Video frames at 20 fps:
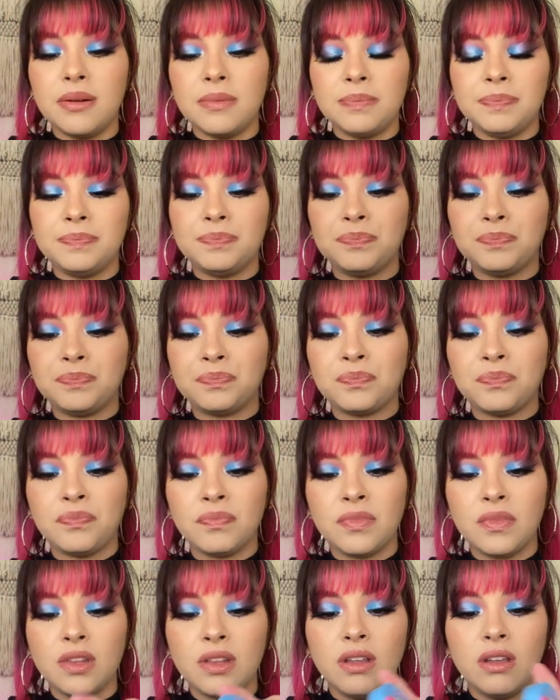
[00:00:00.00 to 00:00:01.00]

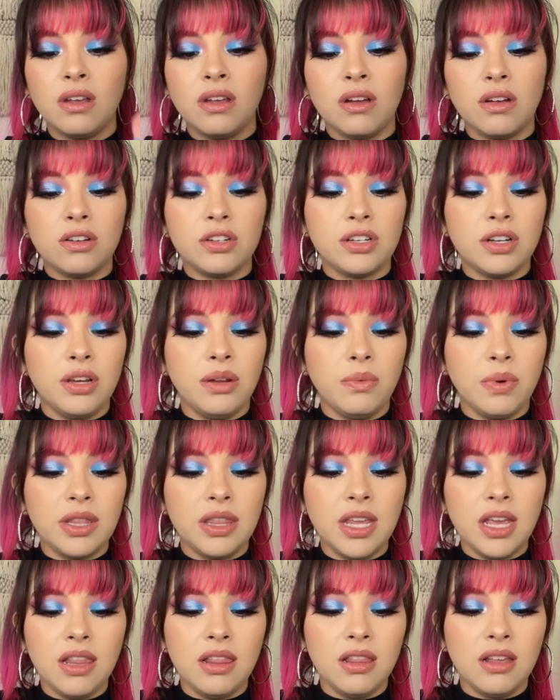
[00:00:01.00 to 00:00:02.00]
I'll show you what
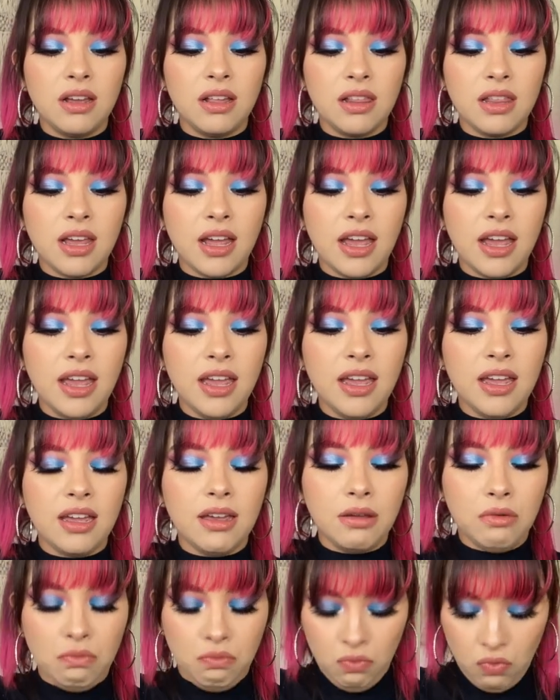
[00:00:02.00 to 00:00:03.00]
they look
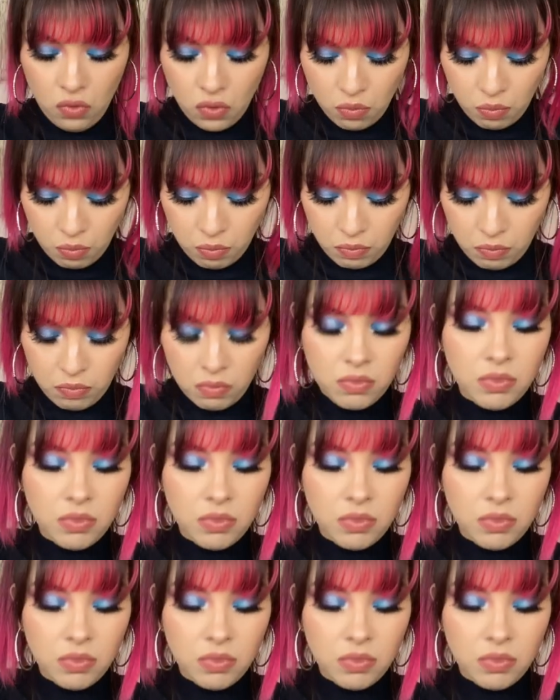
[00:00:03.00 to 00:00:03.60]
like. Whoop.